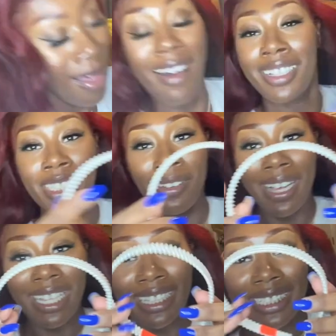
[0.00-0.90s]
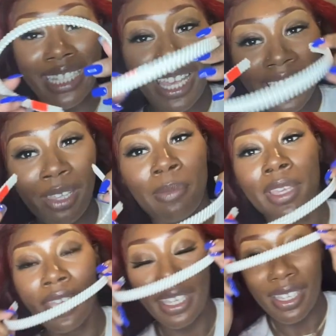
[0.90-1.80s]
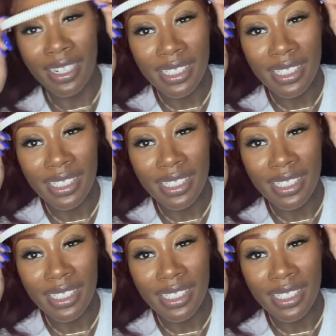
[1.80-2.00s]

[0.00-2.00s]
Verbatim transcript: also, I got this headband.